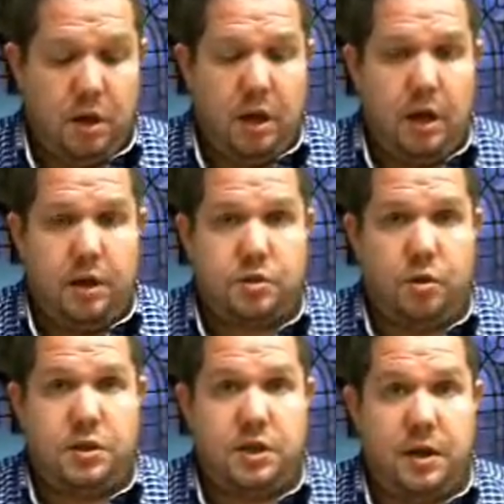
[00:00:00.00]

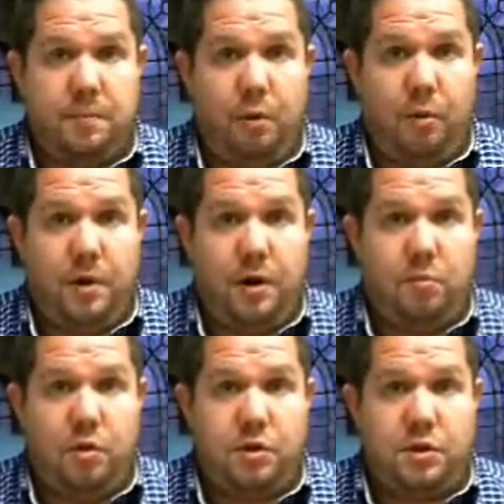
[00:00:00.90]
astonishingly popular,
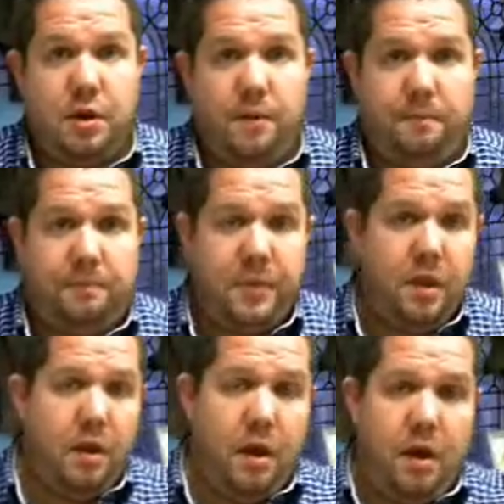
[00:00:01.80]
was
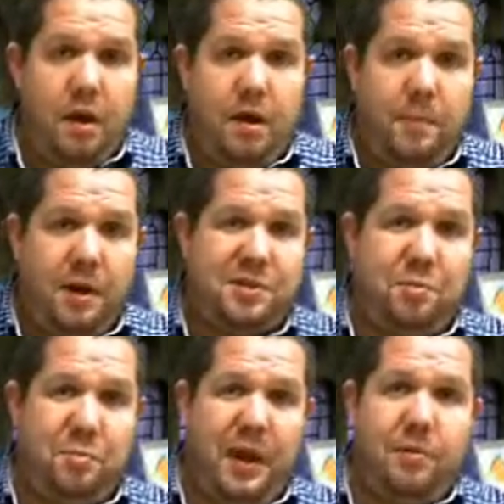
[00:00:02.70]
a
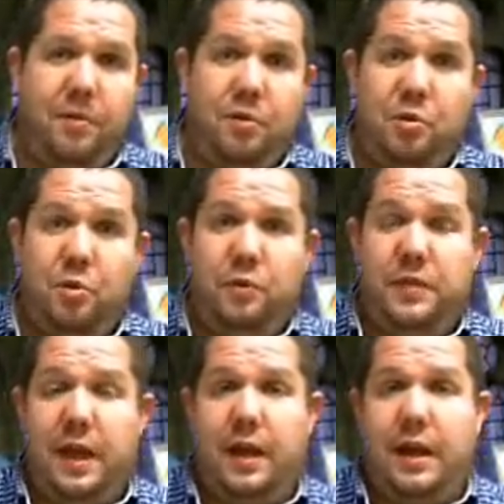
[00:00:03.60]
basketball player with
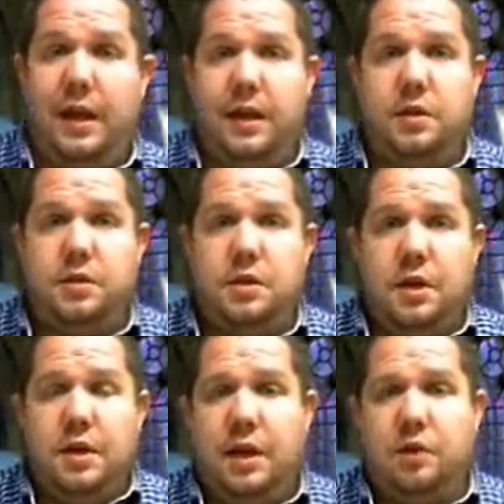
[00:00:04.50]
the LA Lakers.
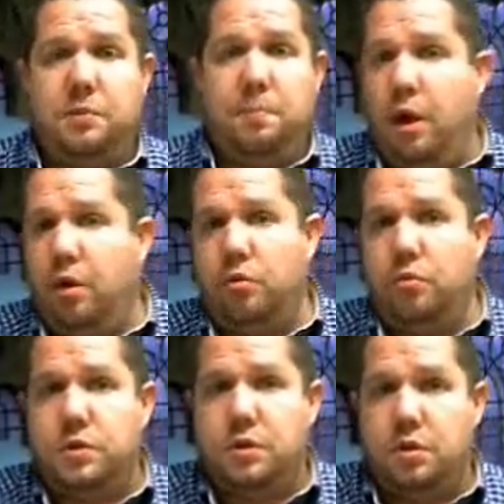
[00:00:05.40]
Now
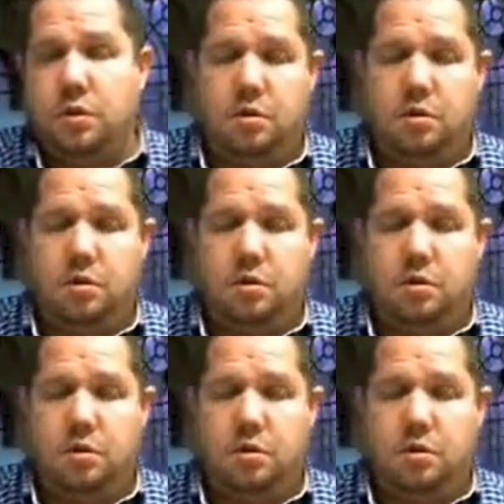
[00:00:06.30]
suppose,